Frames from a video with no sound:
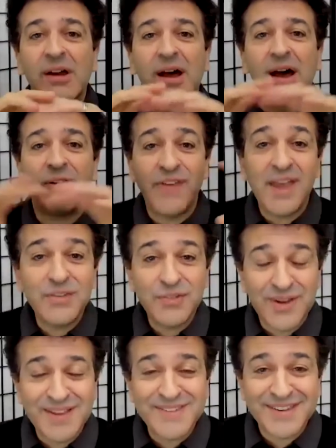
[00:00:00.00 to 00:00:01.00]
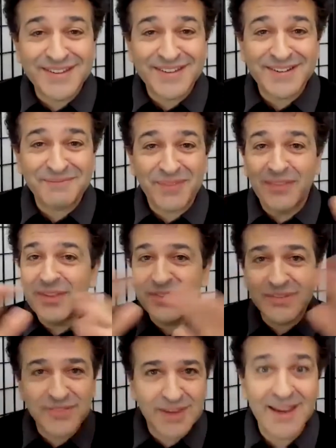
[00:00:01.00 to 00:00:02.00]
A phase transition, and
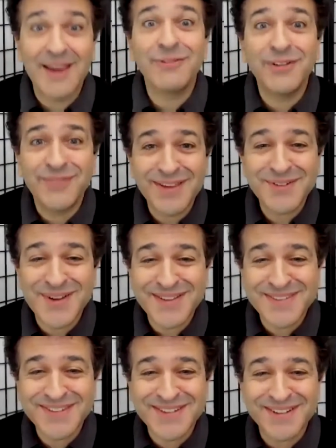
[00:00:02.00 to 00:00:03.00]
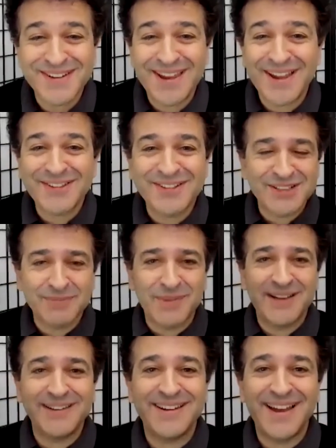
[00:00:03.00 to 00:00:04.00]
this is like every phase transition in nature
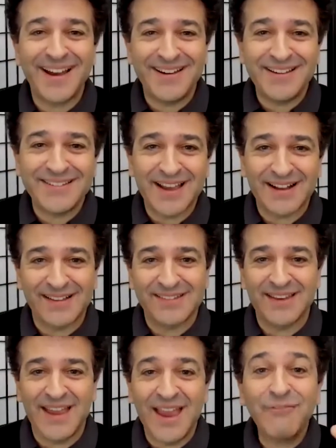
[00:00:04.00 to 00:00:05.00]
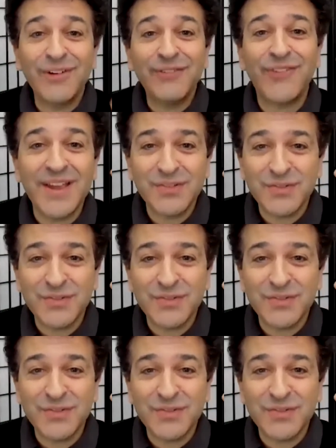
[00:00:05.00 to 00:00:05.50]
explained in 90 seconds. Every phase